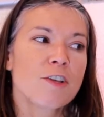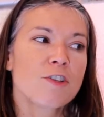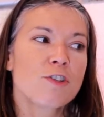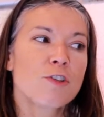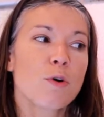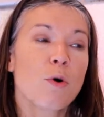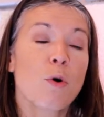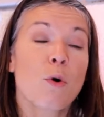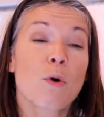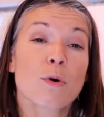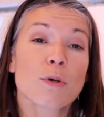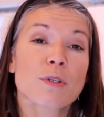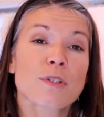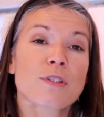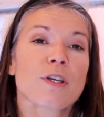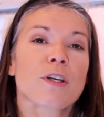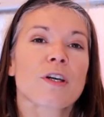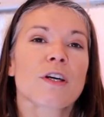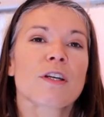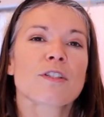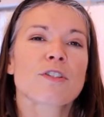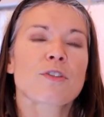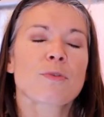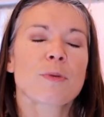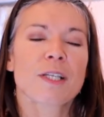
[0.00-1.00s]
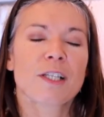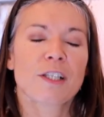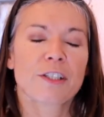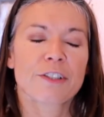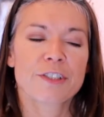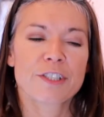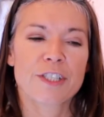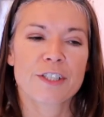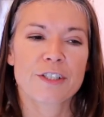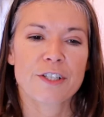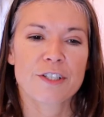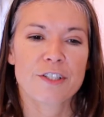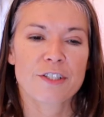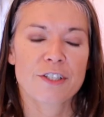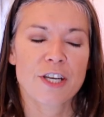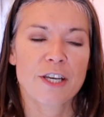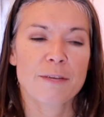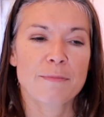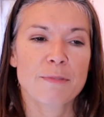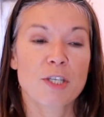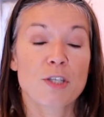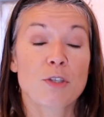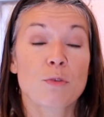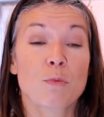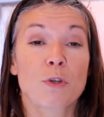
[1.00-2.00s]
You're also going to include in those
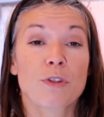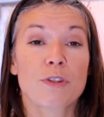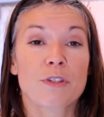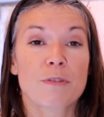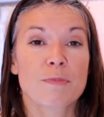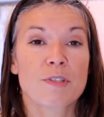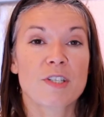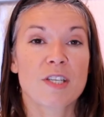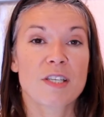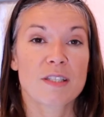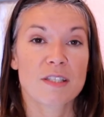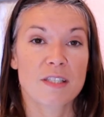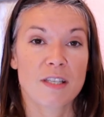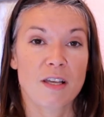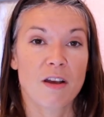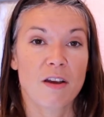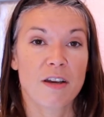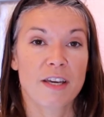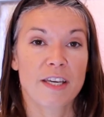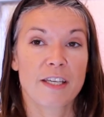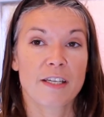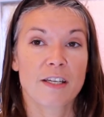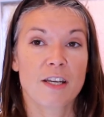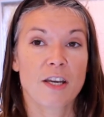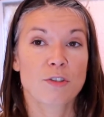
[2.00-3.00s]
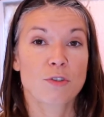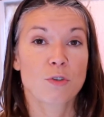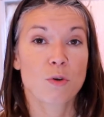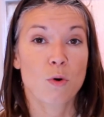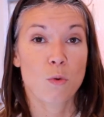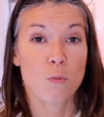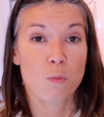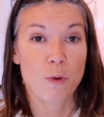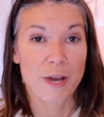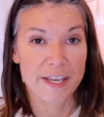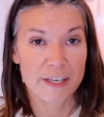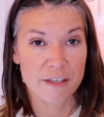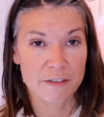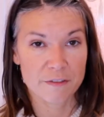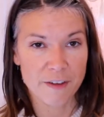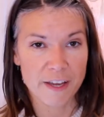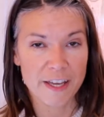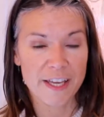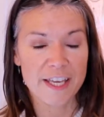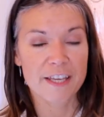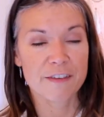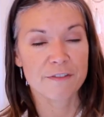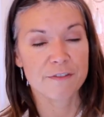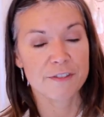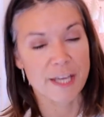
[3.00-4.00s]
terms that you want them to sign your
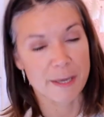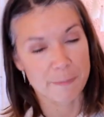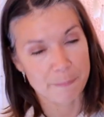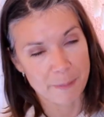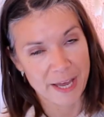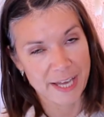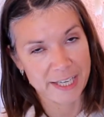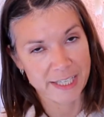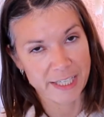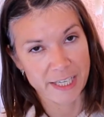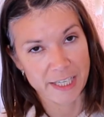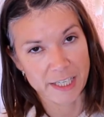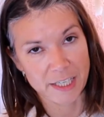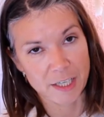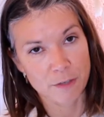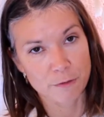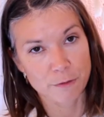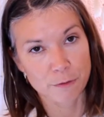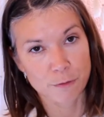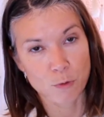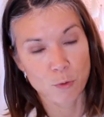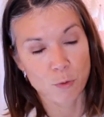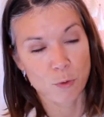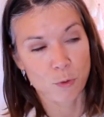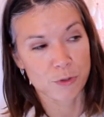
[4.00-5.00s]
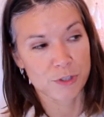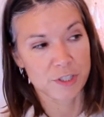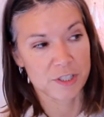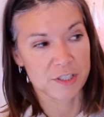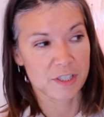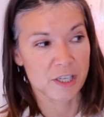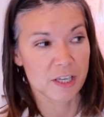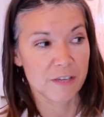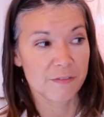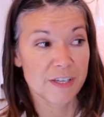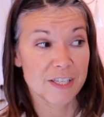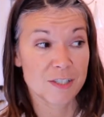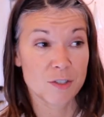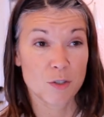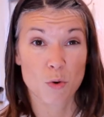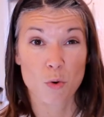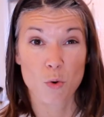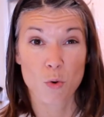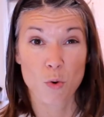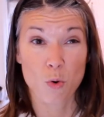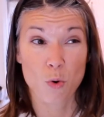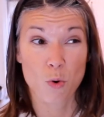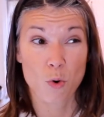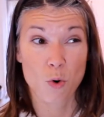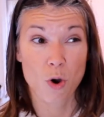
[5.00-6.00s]
waiver if they're paying for the service
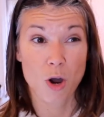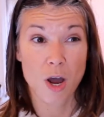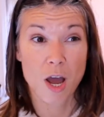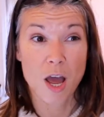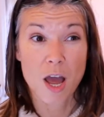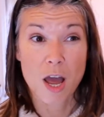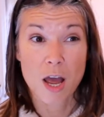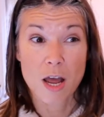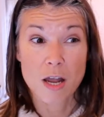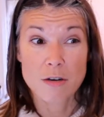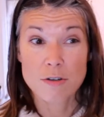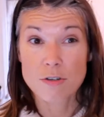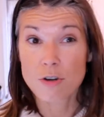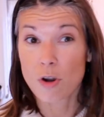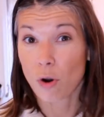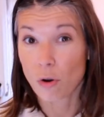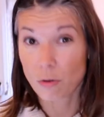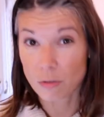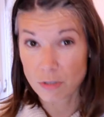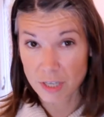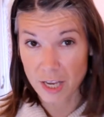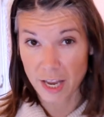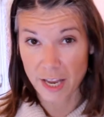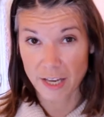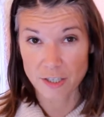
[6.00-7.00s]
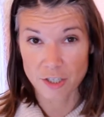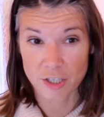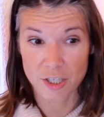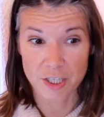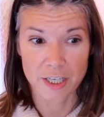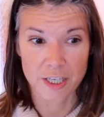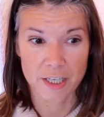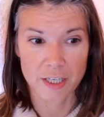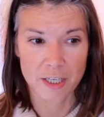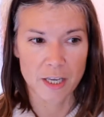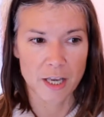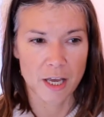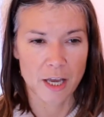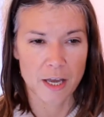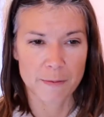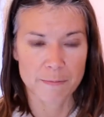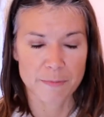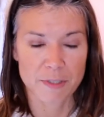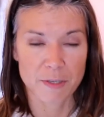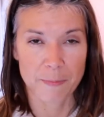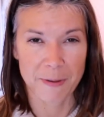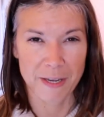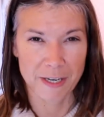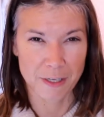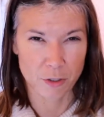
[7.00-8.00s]
or not, actually,
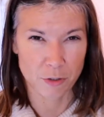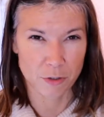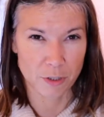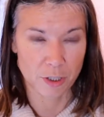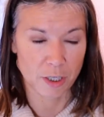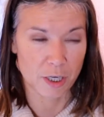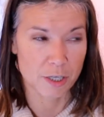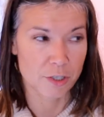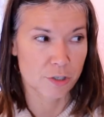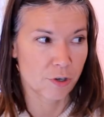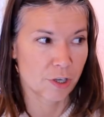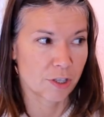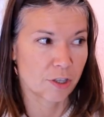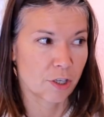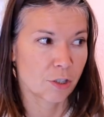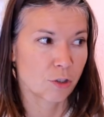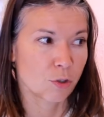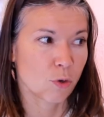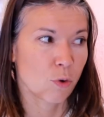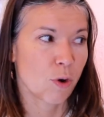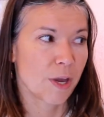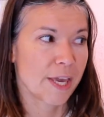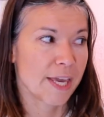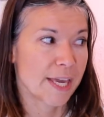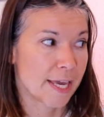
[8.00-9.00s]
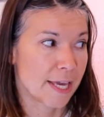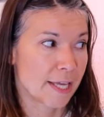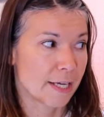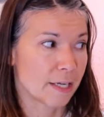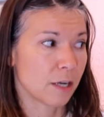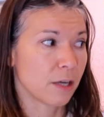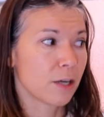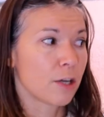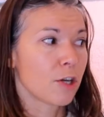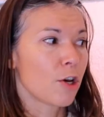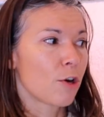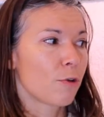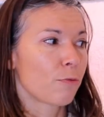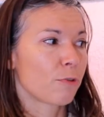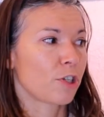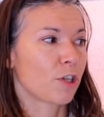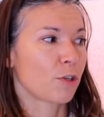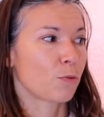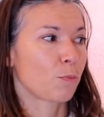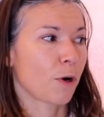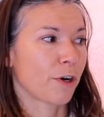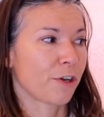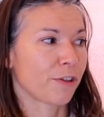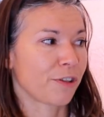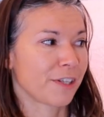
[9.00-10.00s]
depending on the country that you're in, which
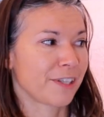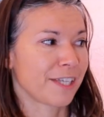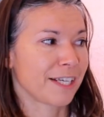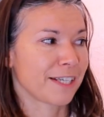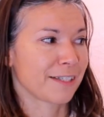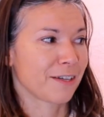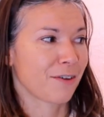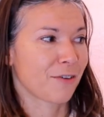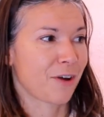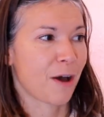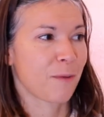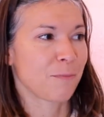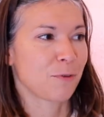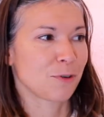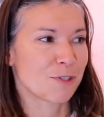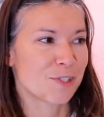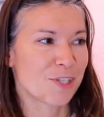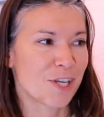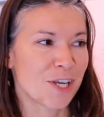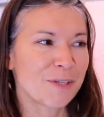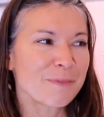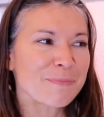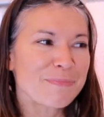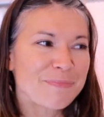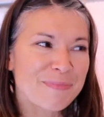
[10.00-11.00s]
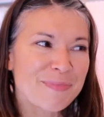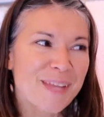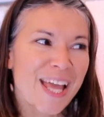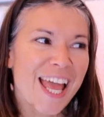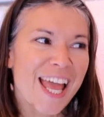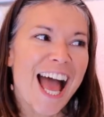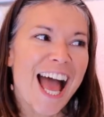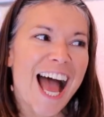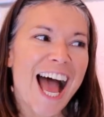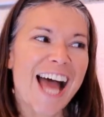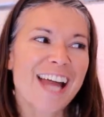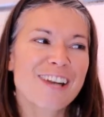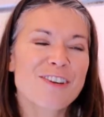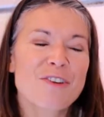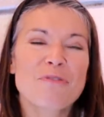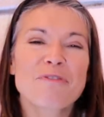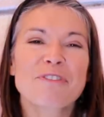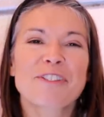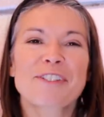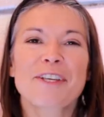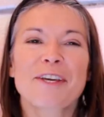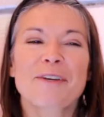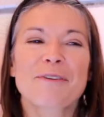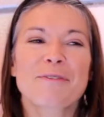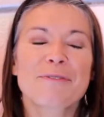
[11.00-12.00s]
is one of the things I'll come on to. And
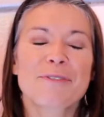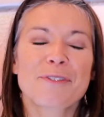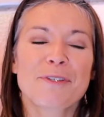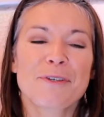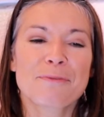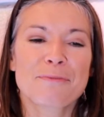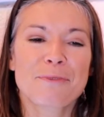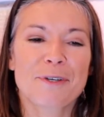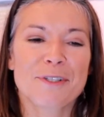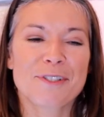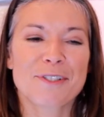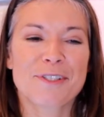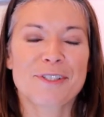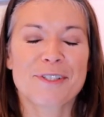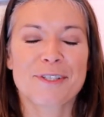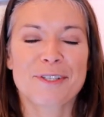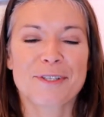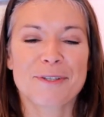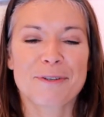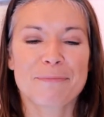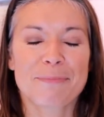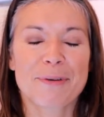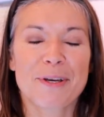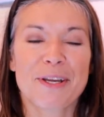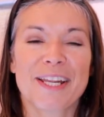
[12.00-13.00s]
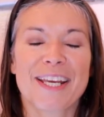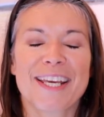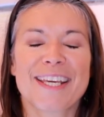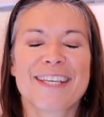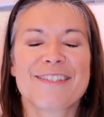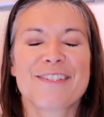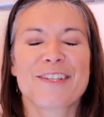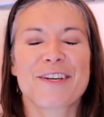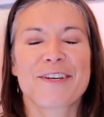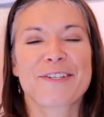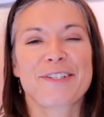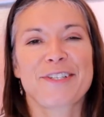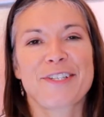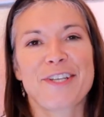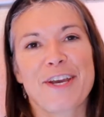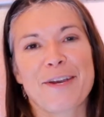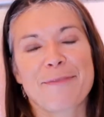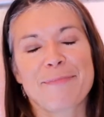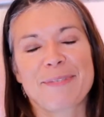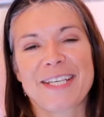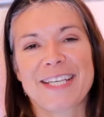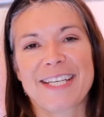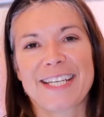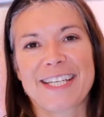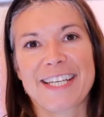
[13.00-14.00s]
also you want to put in those
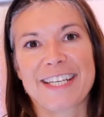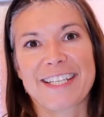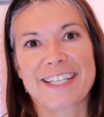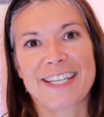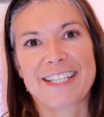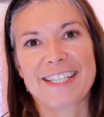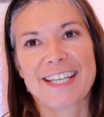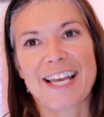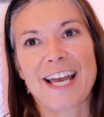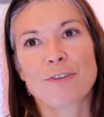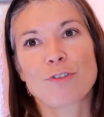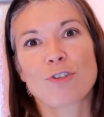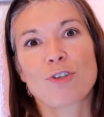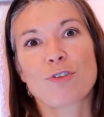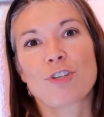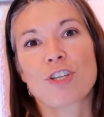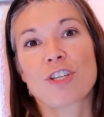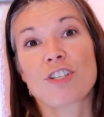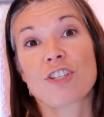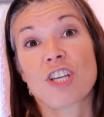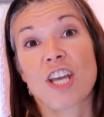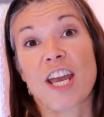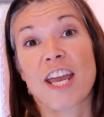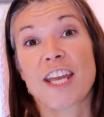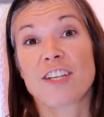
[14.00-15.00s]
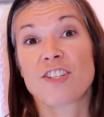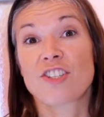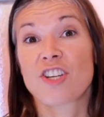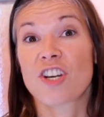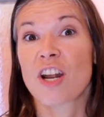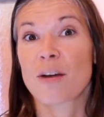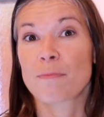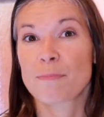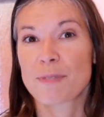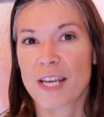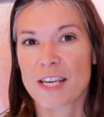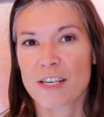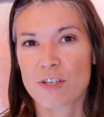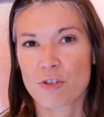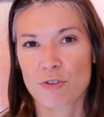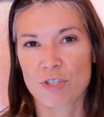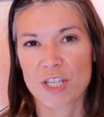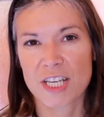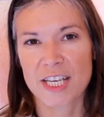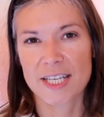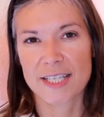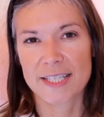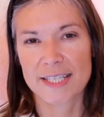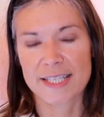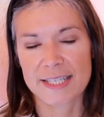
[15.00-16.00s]
terms and conditions how you can change and update your
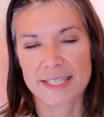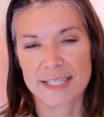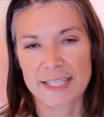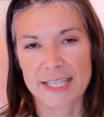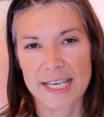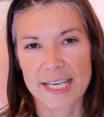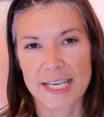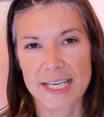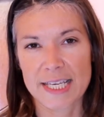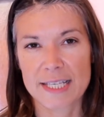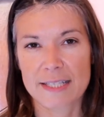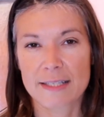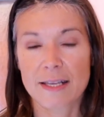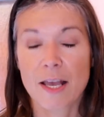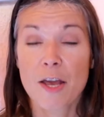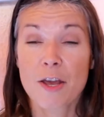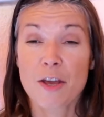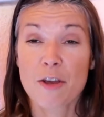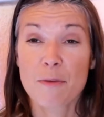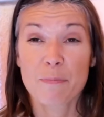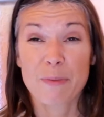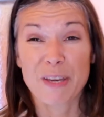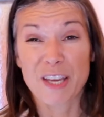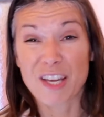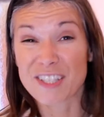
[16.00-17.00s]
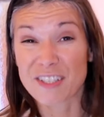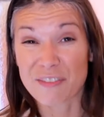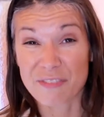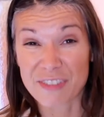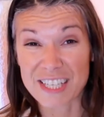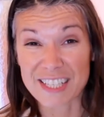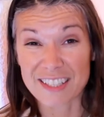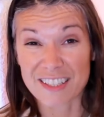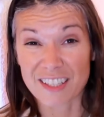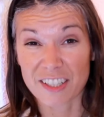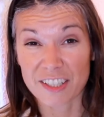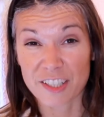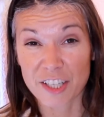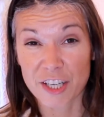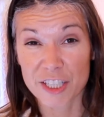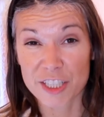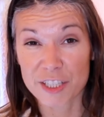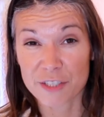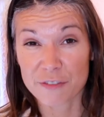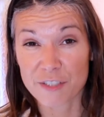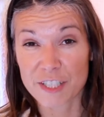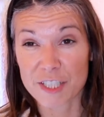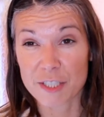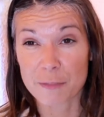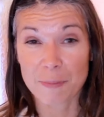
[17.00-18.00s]
T's and C's because of things like
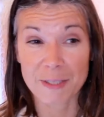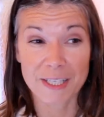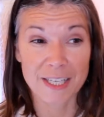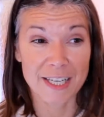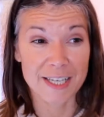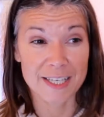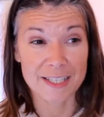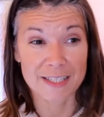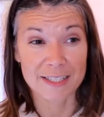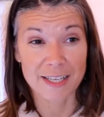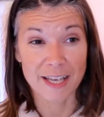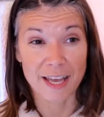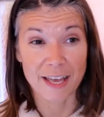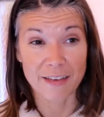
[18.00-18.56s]
COVID, because